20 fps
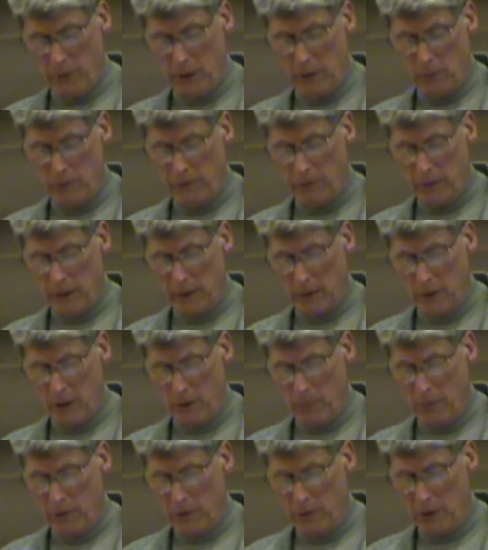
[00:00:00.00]
They reflect
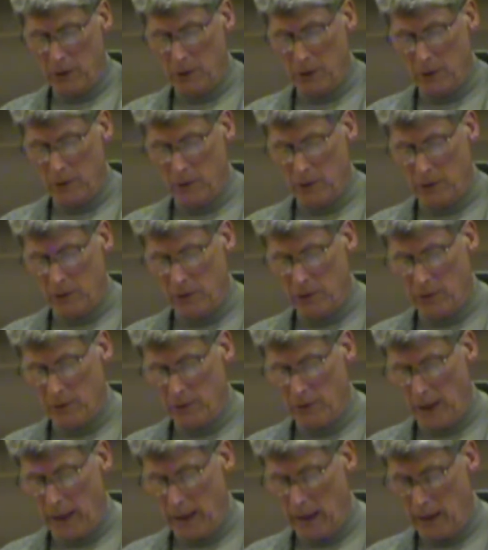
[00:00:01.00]
our positions in
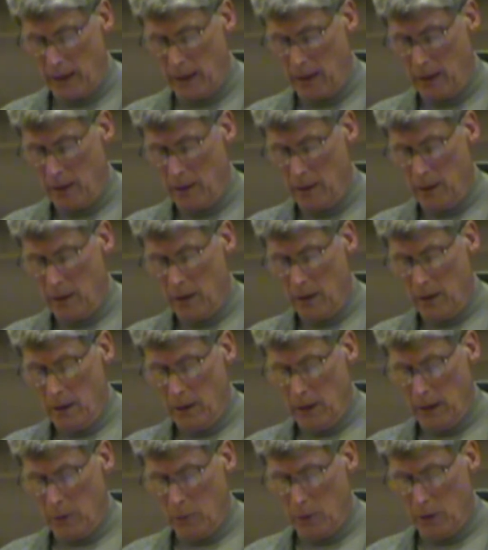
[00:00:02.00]
society.
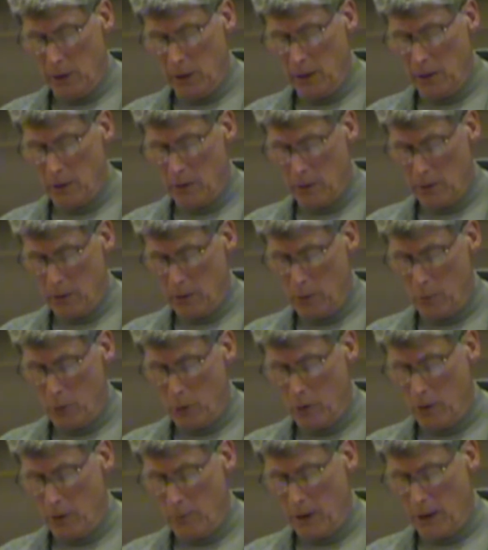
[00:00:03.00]
And we need to learn
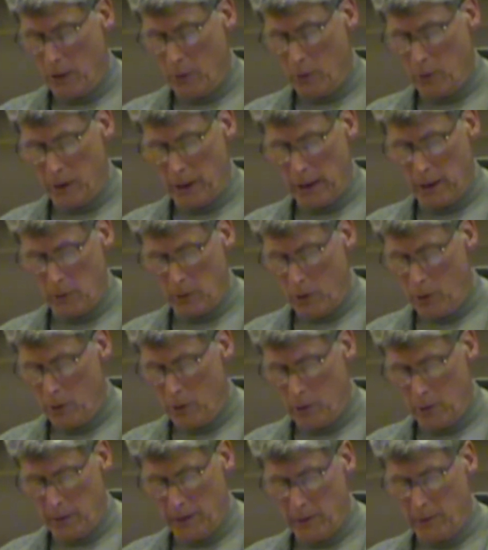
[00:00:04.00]
more about what our
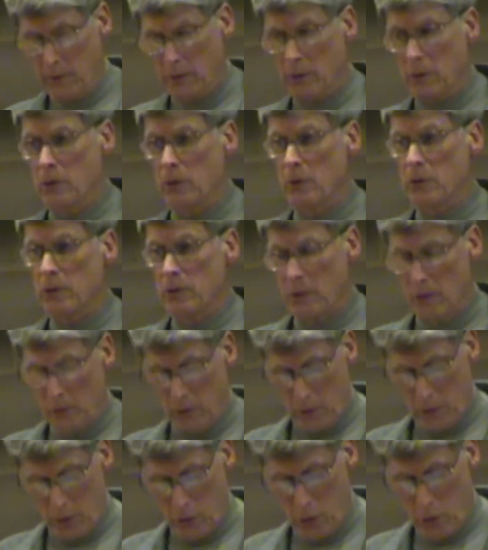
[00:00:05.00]
local
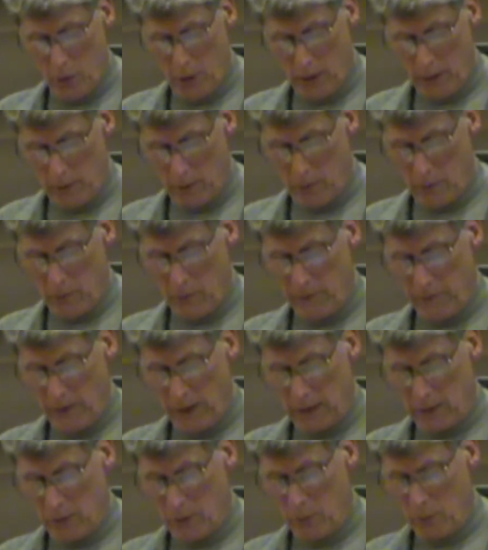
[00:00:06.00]
institutions are doing to
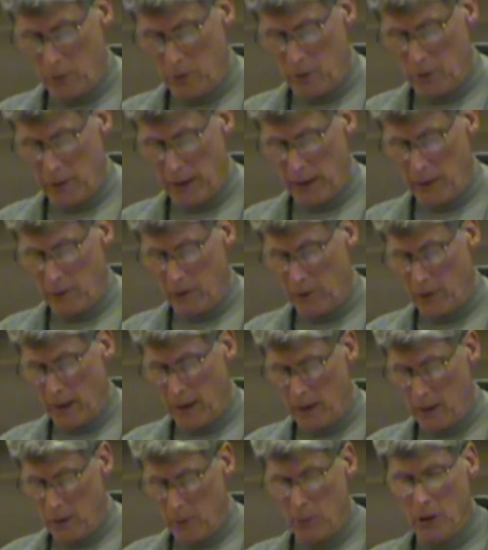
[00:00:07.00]
affect the world
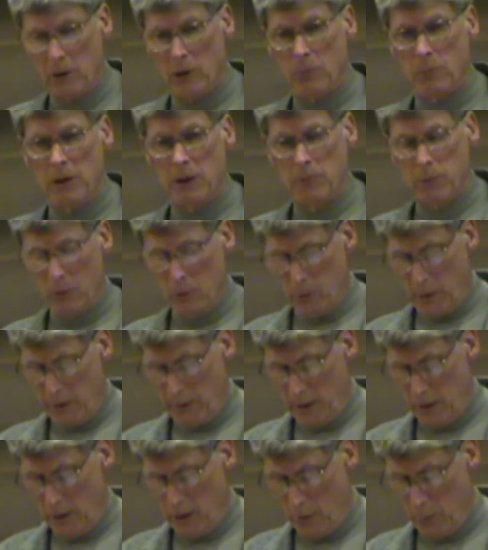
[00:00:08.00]
outside them and the people
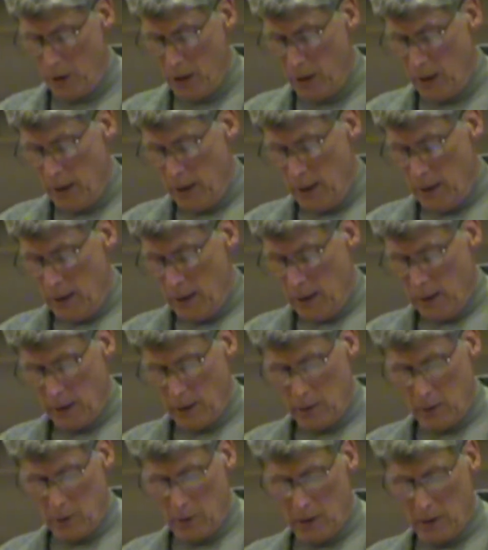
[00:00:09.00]
within them,
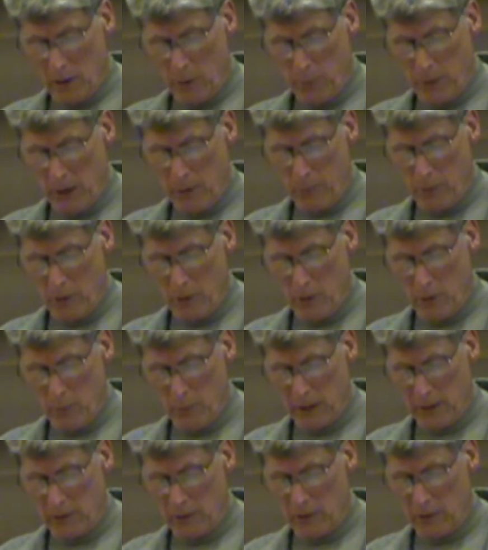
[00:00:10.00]
including the people who
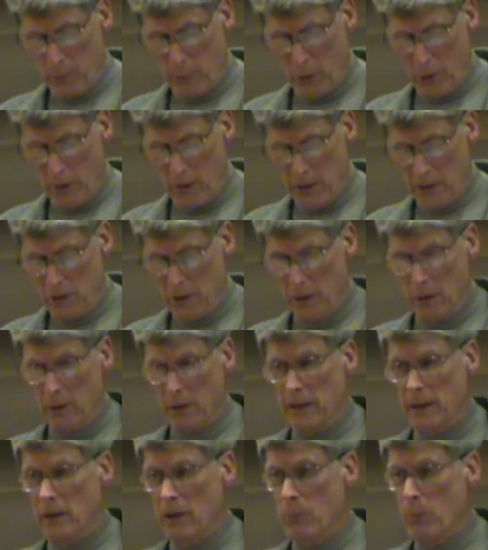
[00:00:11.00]
mix the porridge and
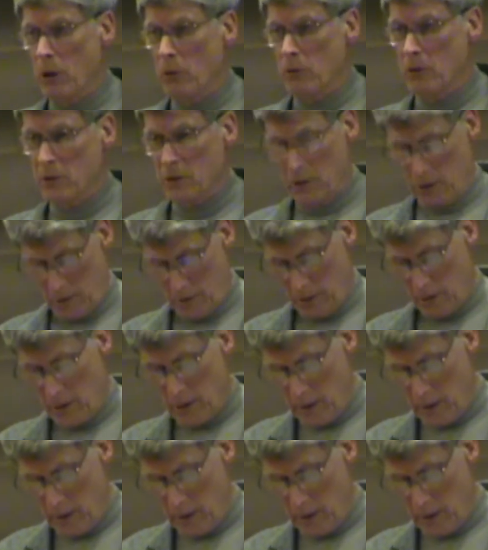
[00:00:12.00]
clean the moats.